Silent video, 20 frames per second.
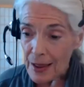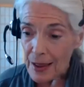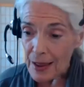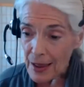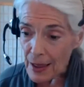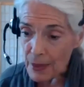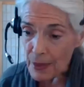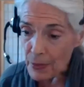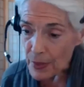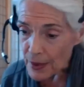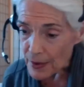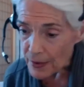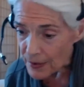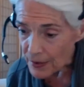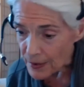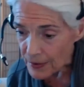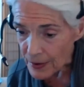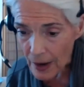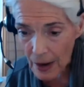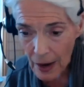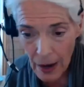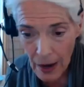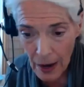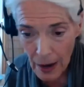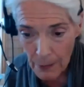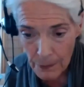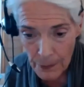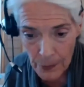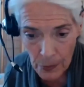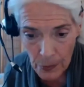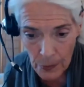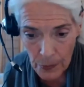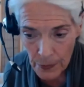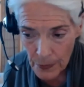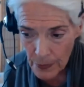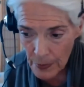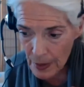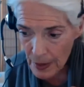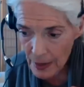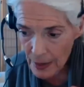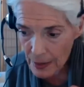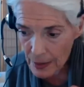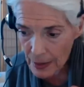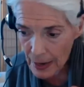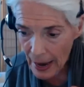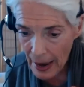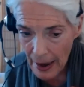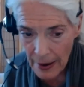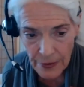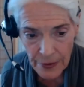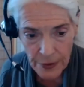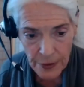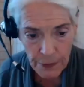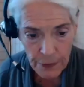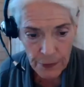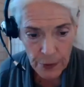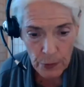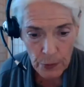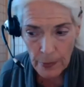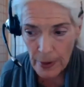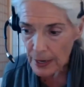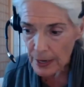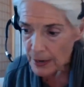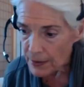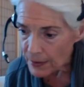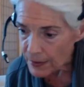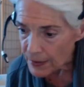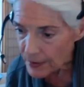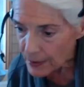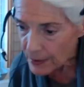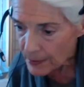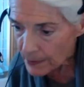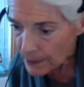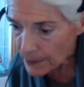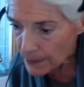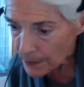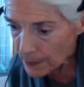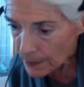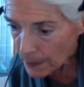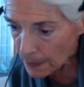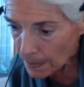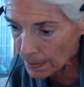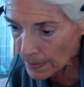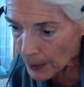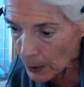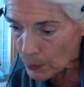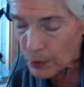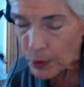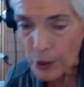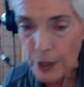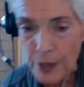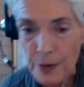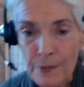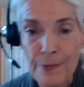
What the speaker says: in this last few minutes, oh good.